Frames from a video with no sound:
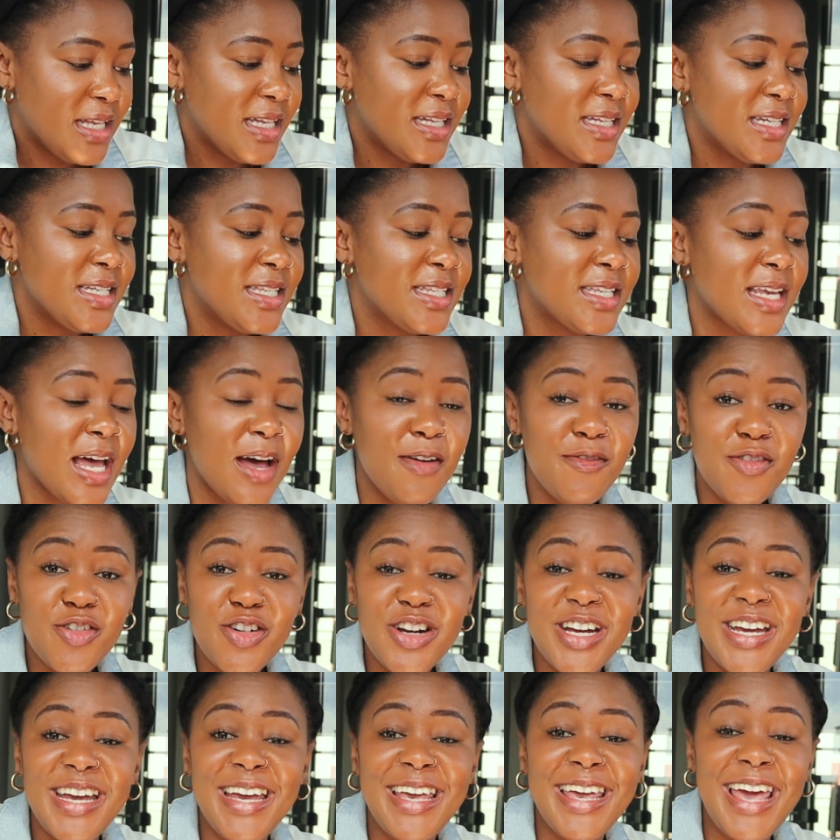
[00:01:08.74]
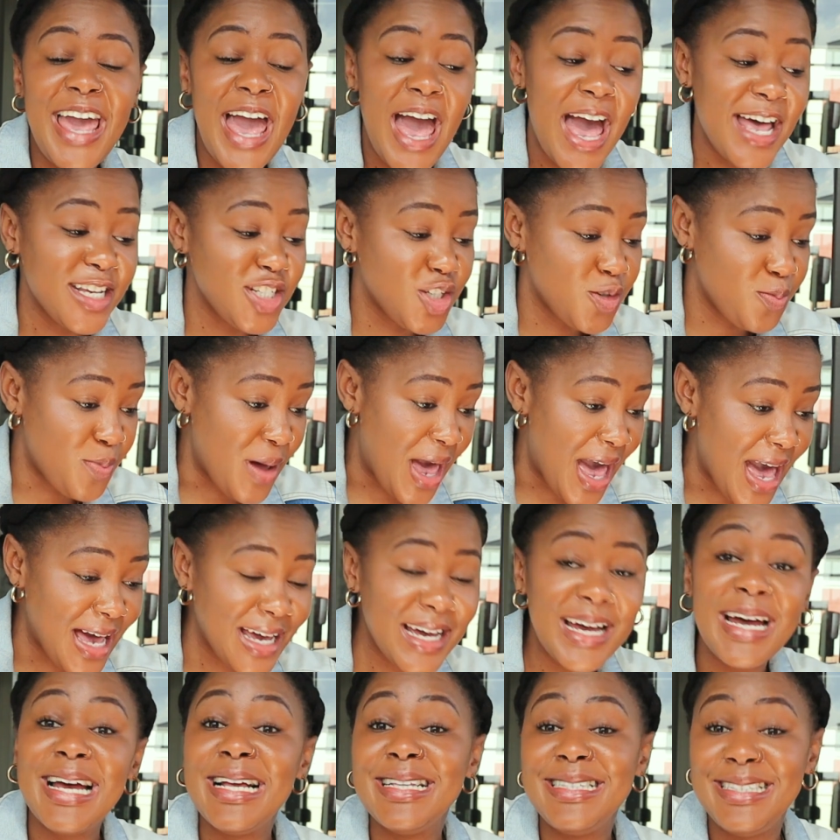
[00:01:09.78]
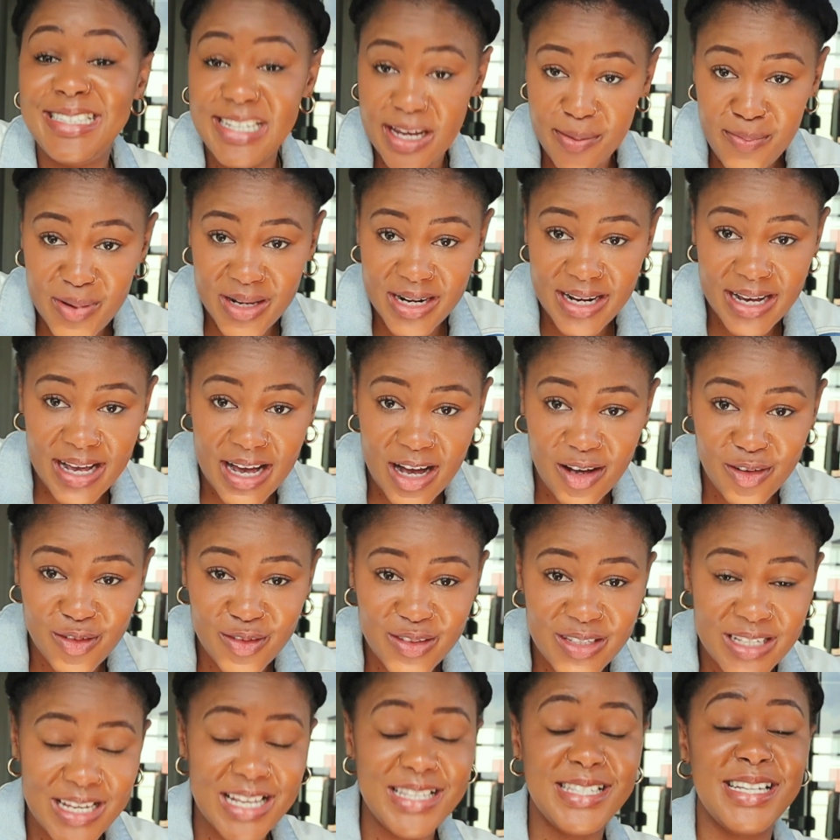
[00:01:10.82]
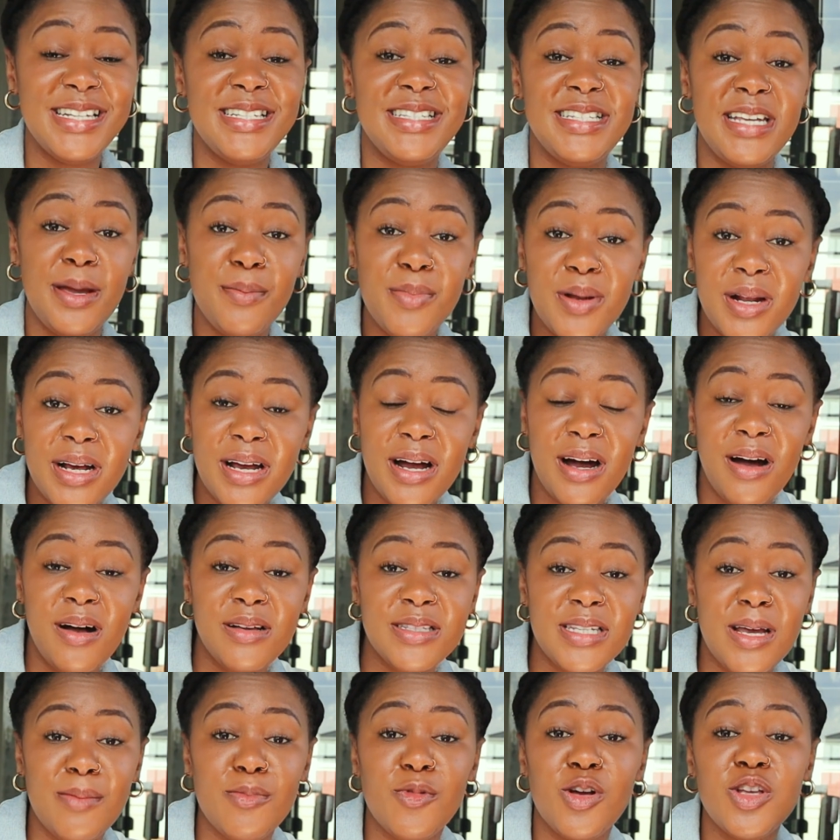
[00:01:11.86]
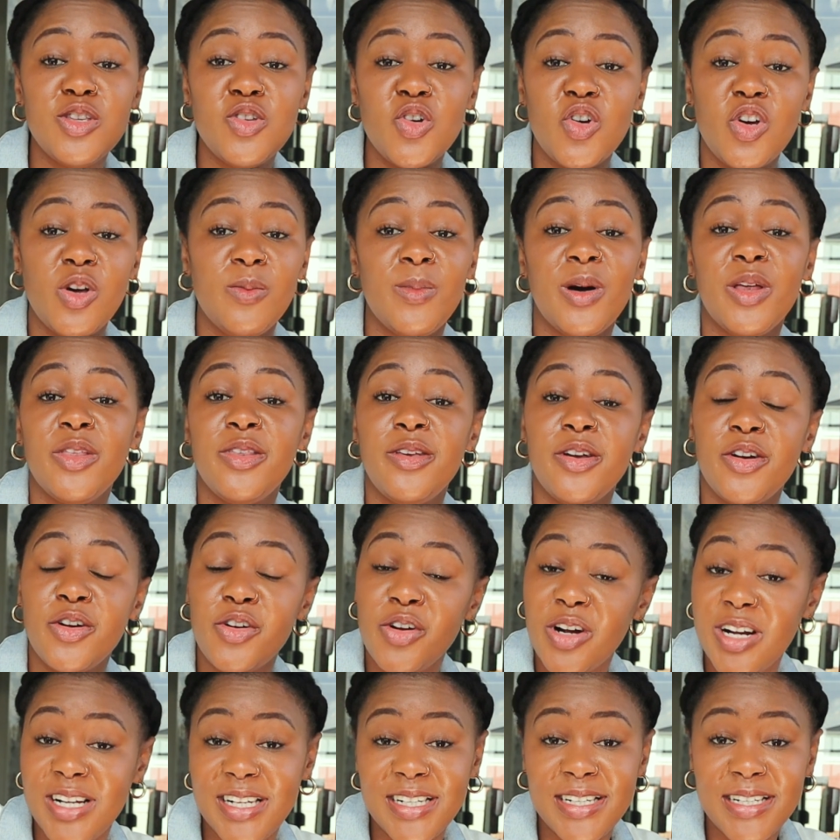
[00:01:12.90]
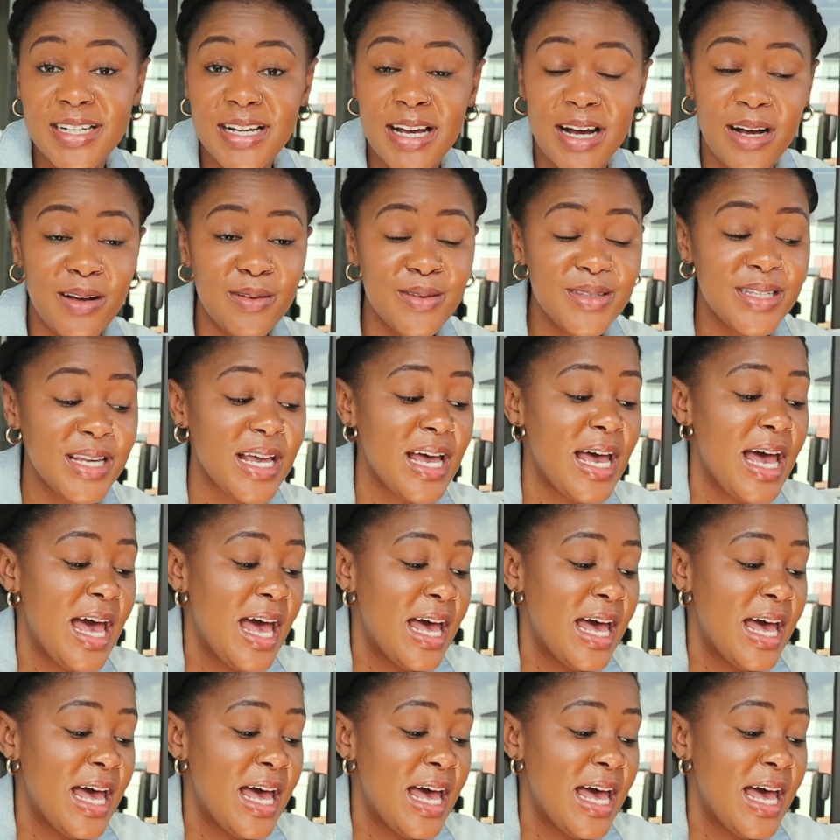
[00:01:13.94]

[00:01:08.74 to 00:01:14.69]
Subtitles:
The Discovery Cashback Debit Account. It's a debit account. I'm not talking about the credit account.